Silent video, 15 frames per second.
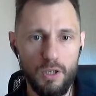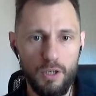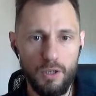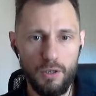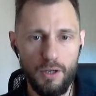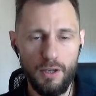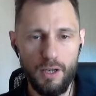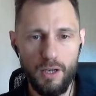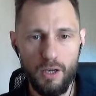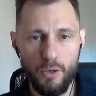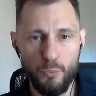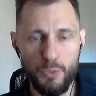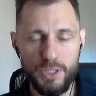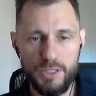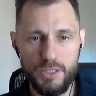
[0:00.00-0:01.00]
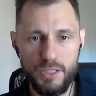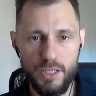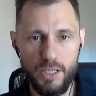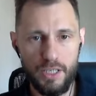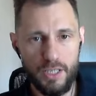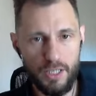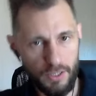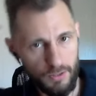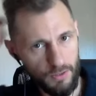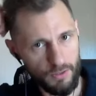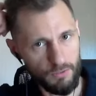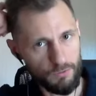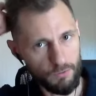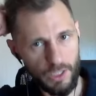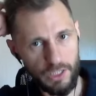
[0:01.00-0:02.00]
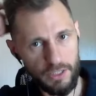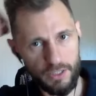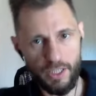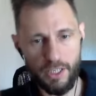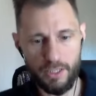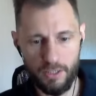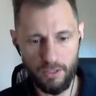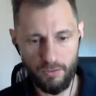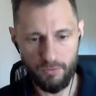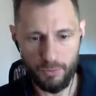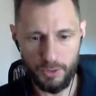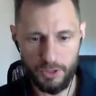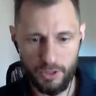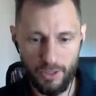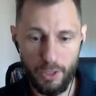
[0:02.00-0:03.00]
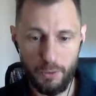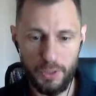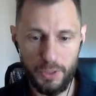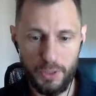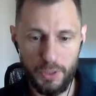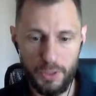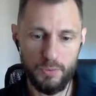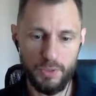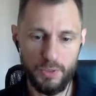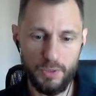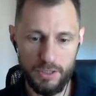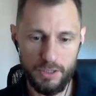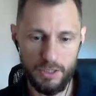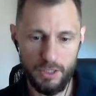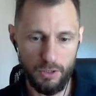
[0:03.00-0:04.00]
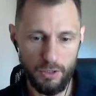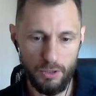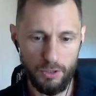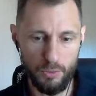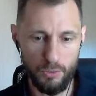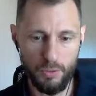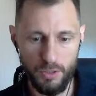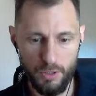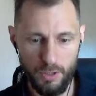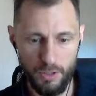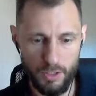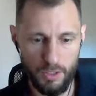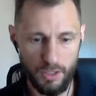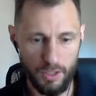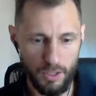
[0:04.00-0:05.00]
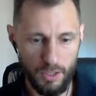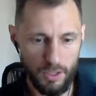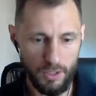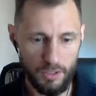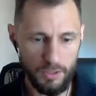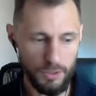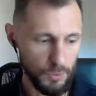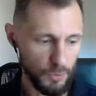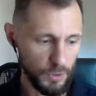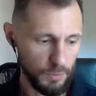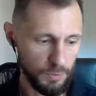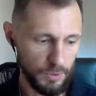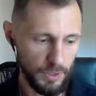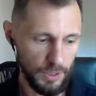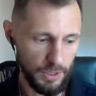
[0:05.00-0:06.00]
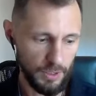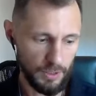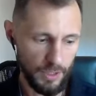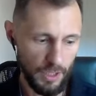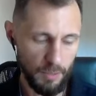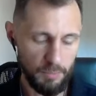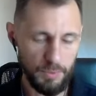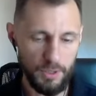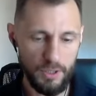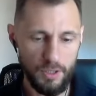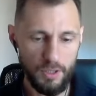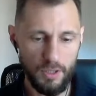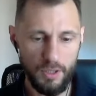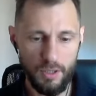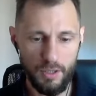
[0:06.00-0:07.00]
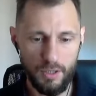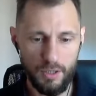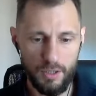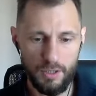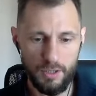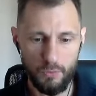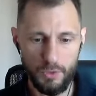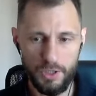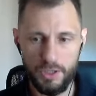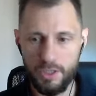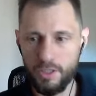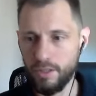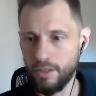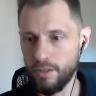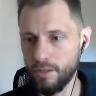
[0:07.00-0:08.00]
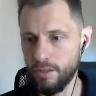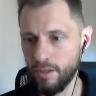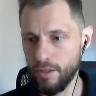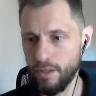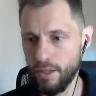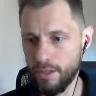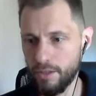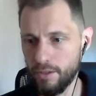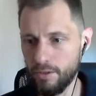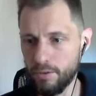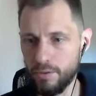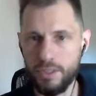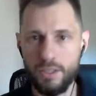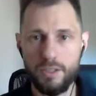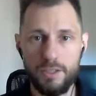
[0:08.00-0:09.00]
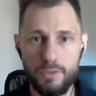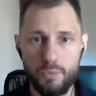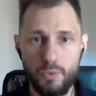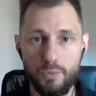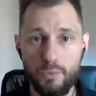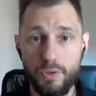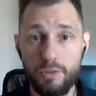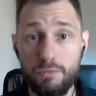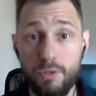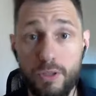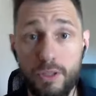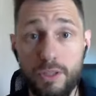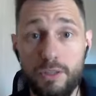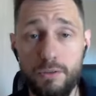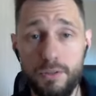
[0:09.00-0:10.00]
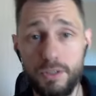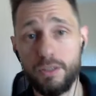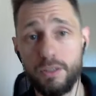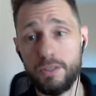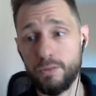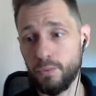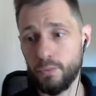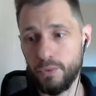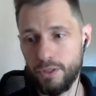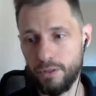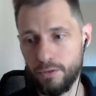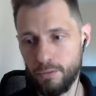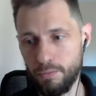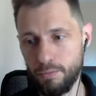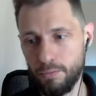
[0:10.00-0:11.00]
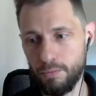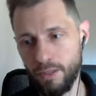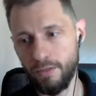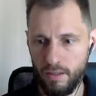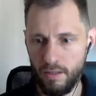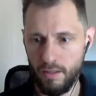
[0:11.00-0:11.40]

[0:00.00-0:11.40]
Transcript: we say rate negative, which in our case we're going to say, oh, you were pretty unhappy. Can you tell us what went wrong? Can you tell us what we can do better?